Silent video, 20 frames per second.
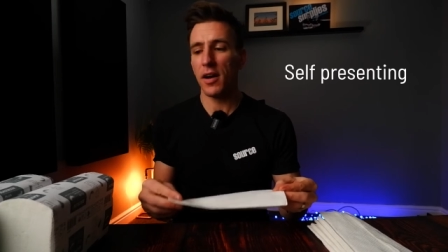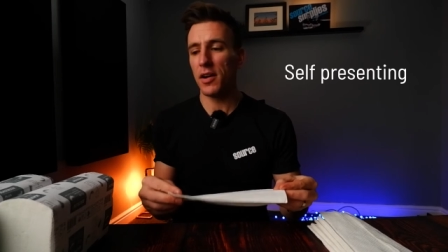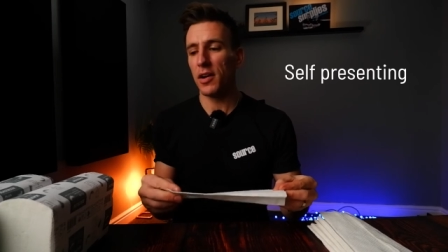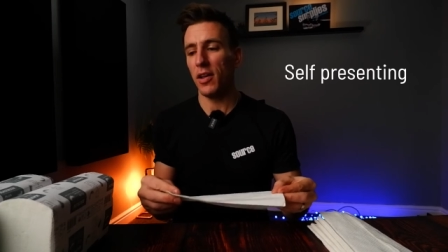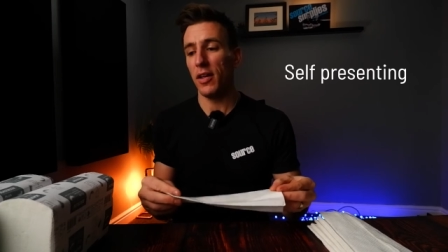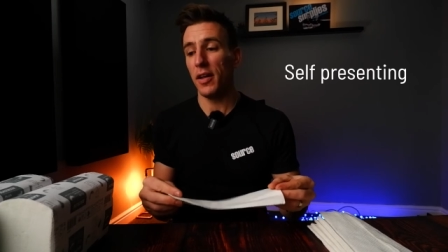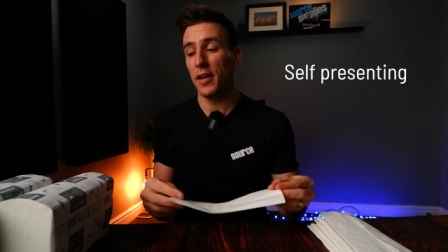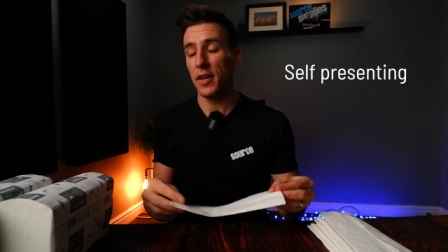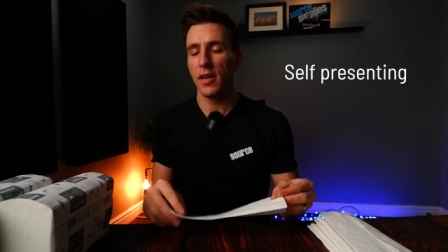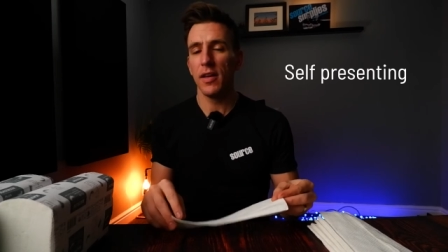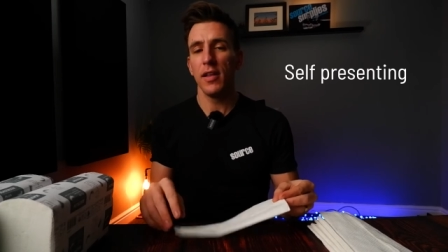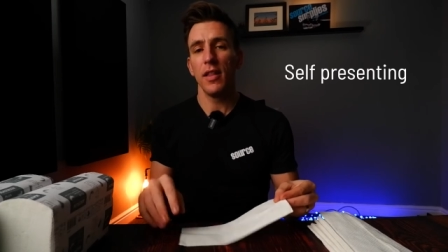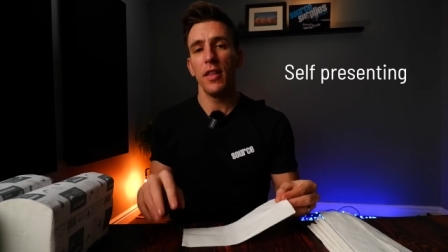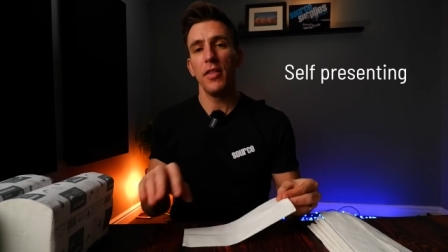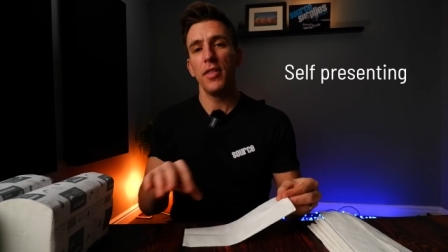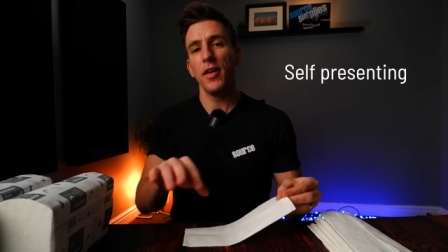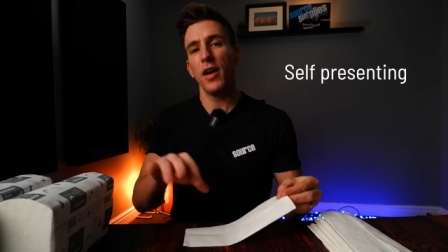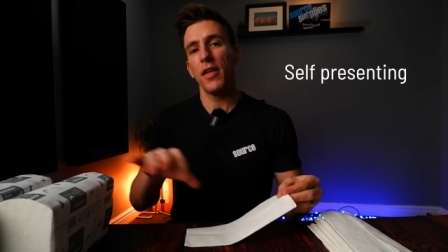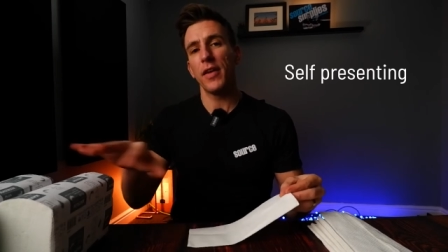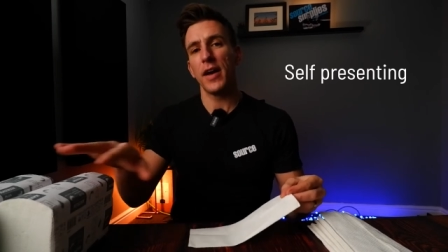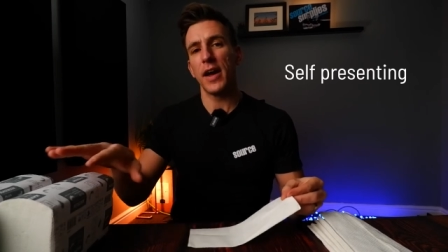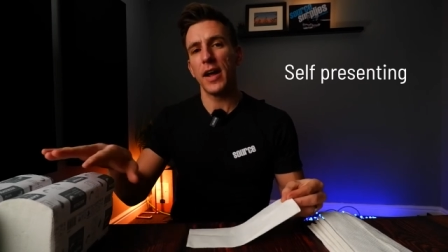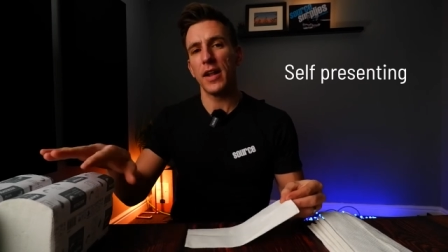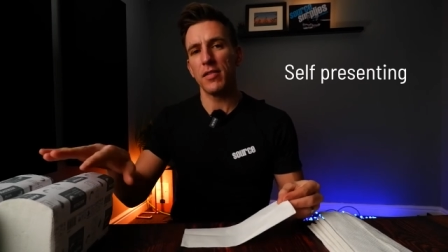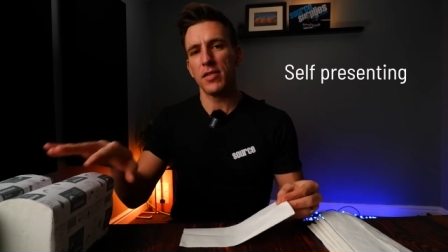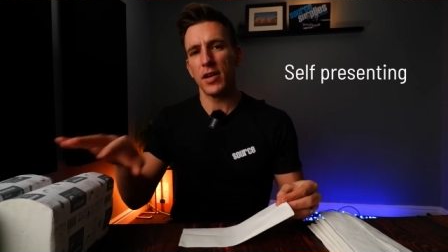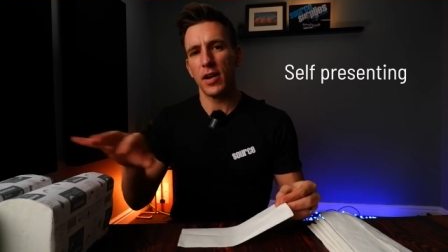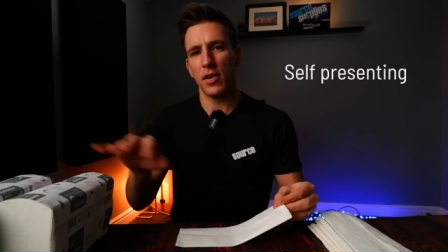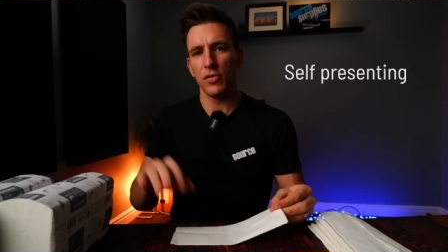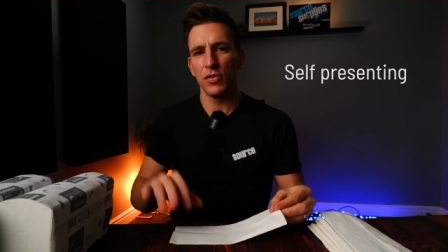unlike the other
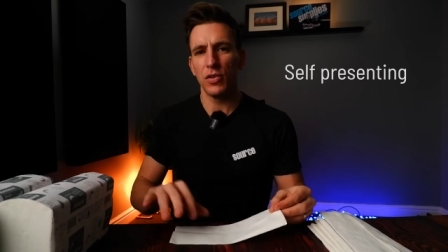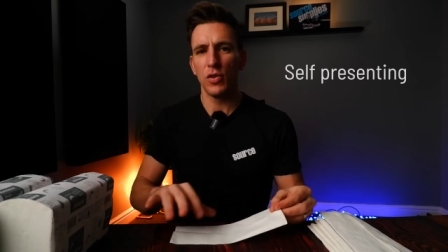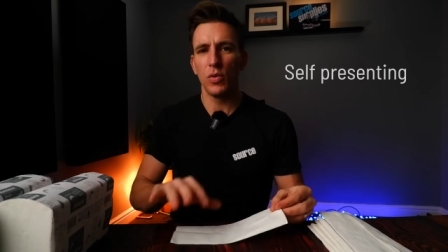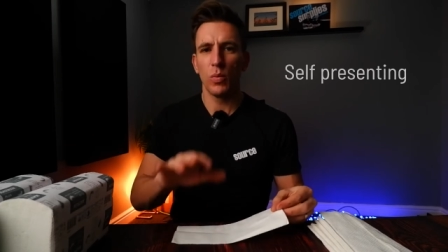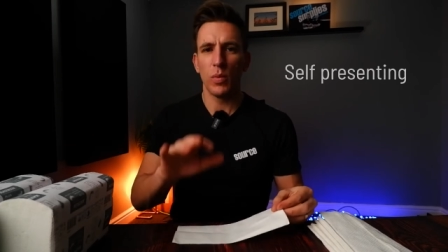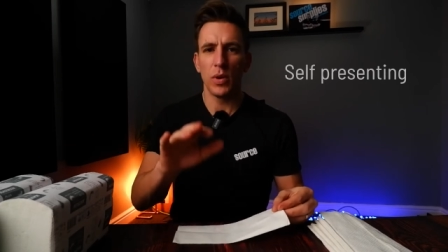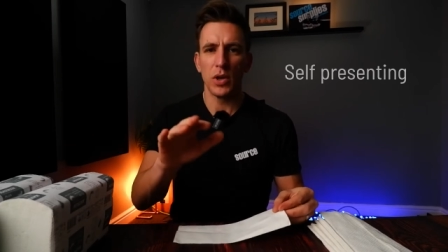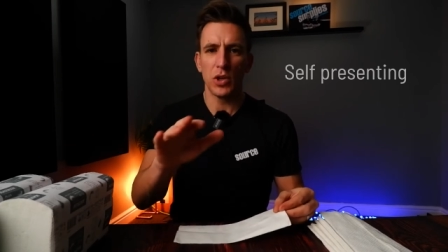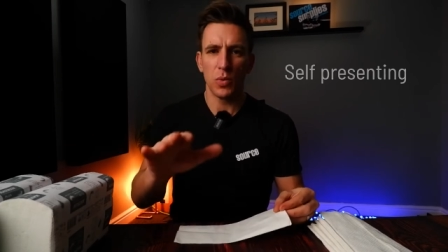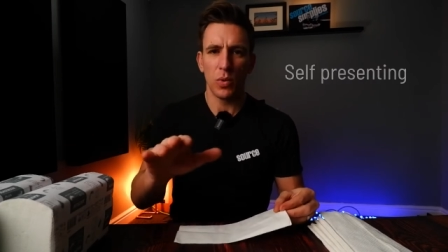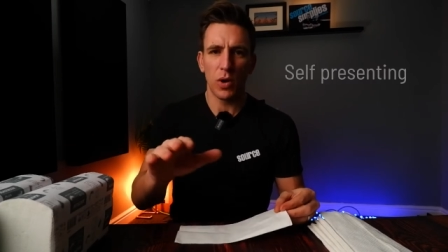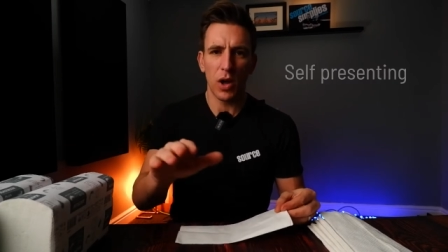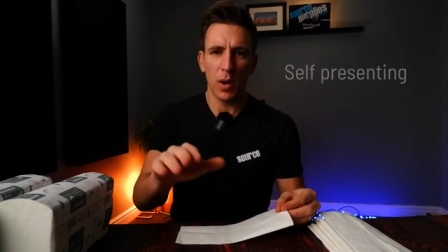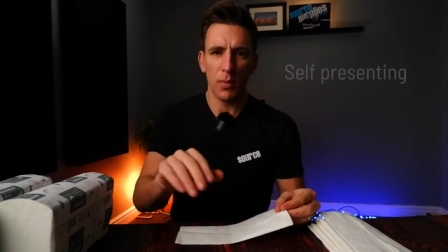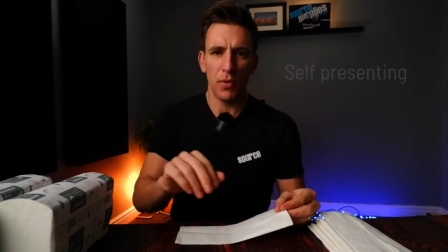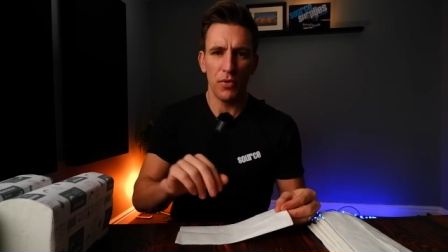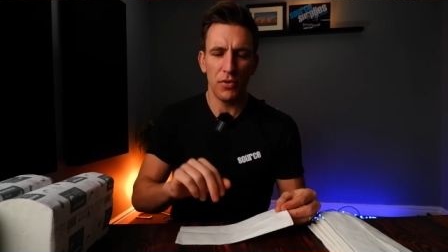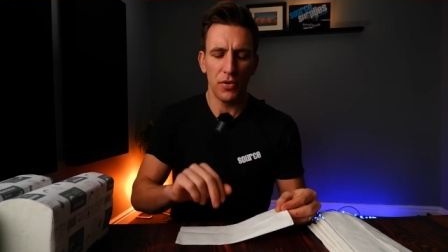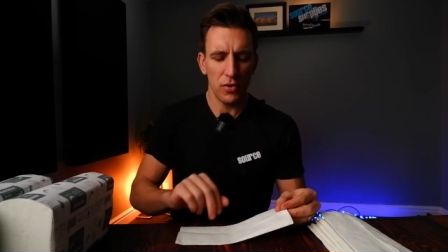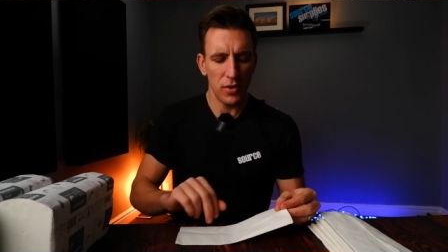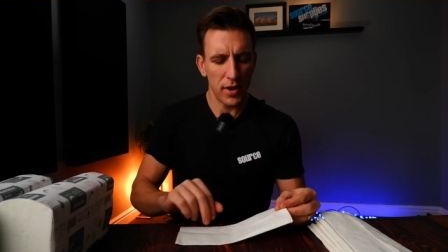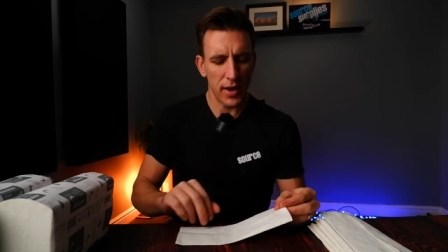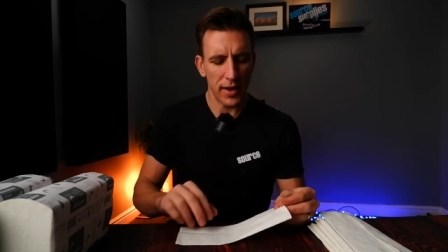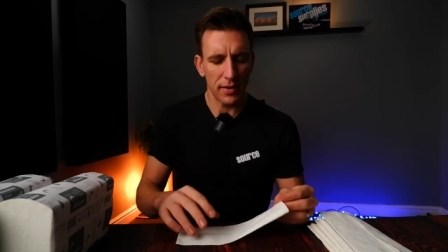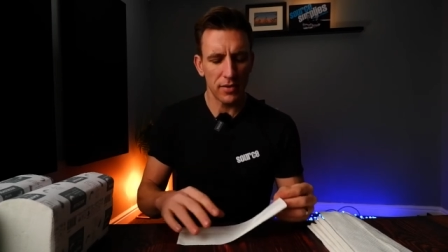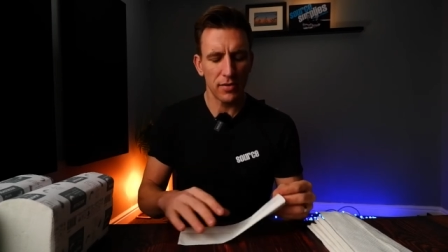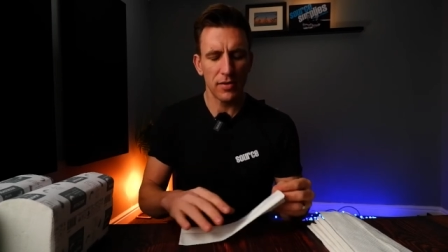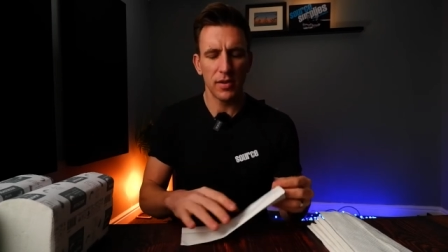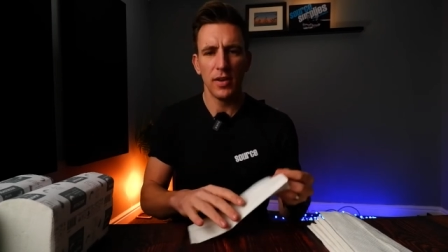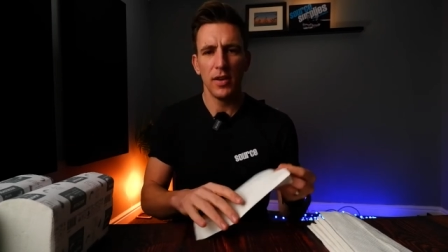hand towels, which we'll come on to
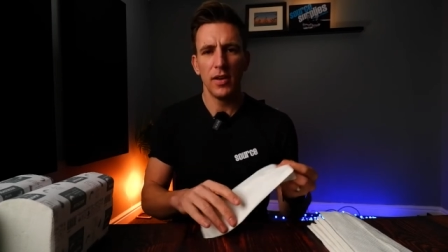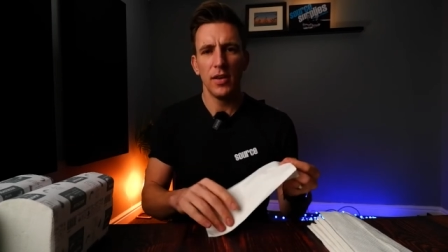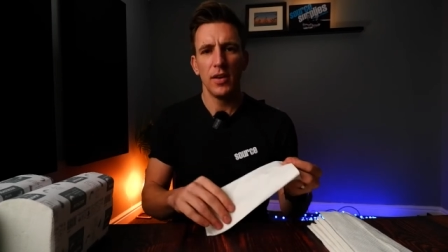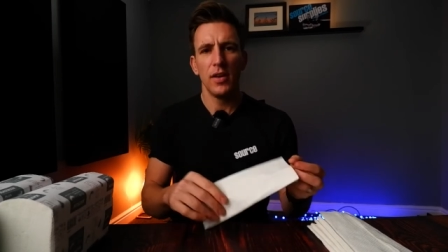next.